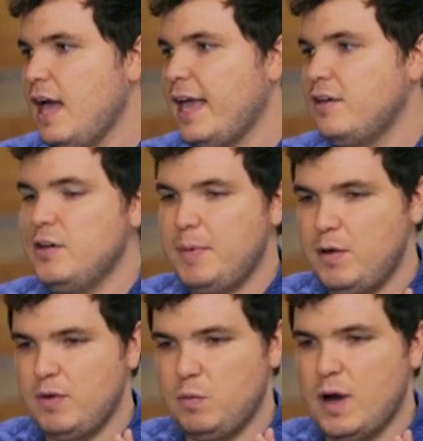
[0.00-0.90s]
I could
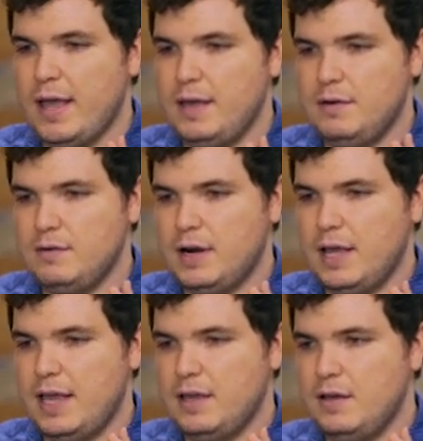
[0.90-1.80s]
paint with white,
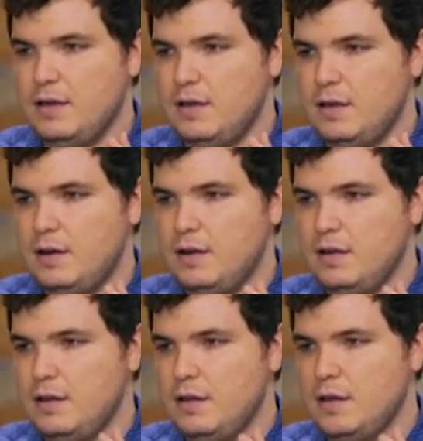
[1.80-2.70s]
right? I could
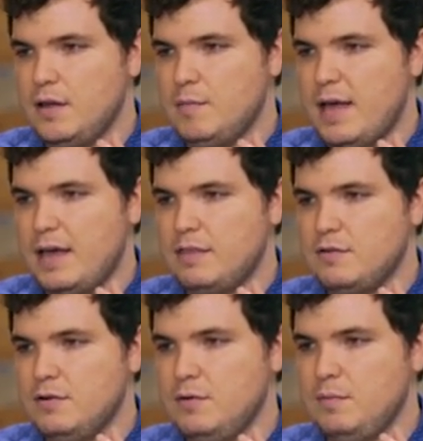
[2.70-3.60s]
come back
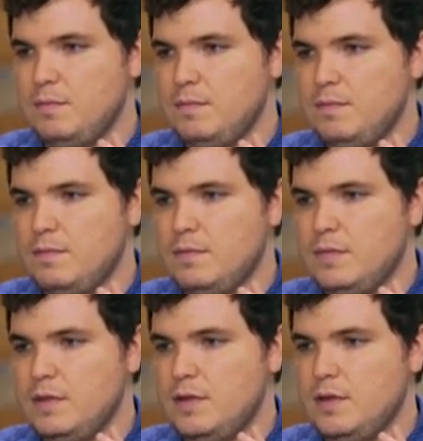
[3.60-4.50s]
through,
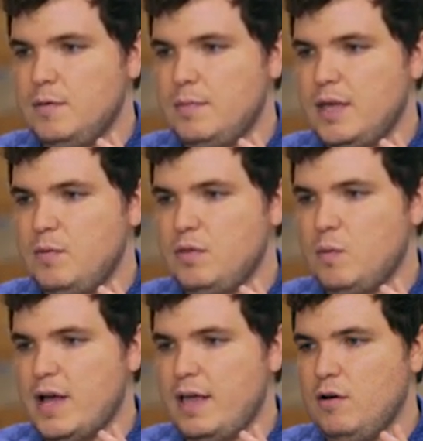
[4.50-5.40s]
paint with
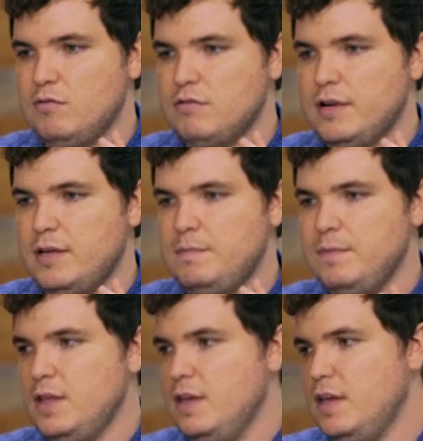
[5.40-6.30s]
white over it,
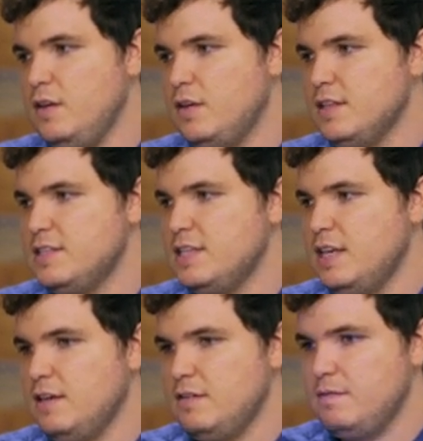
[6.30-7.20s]
and you can
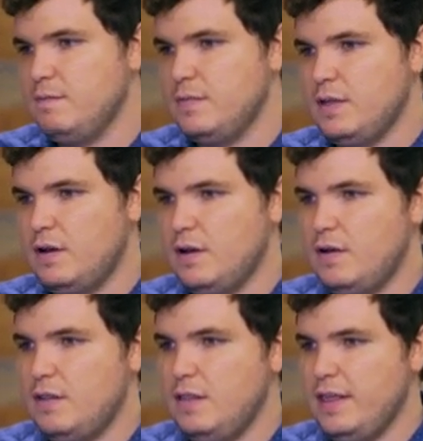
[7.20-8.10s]
see
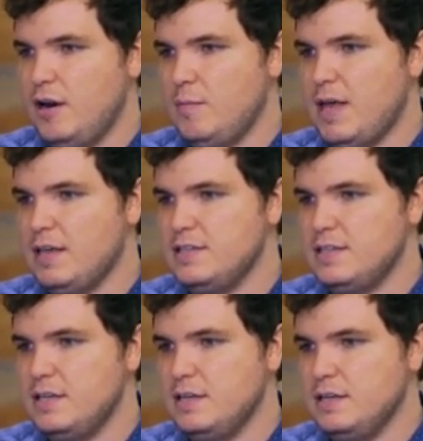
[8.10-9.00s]
on the layer
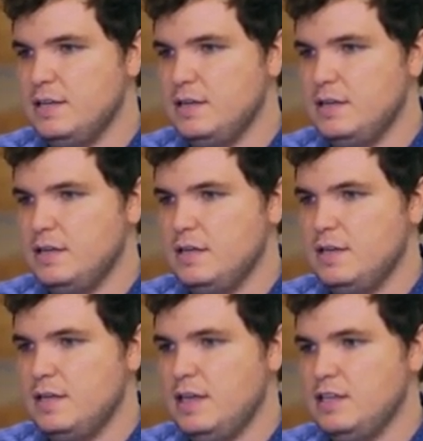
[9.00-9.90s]
mask,
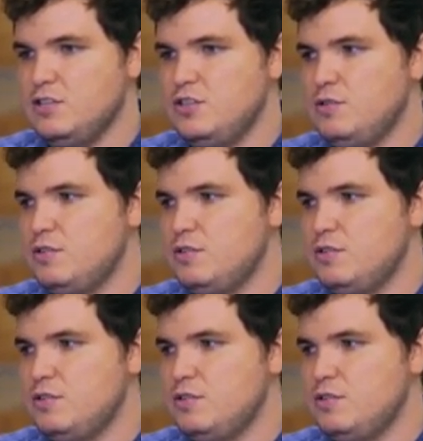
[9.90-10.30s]
it's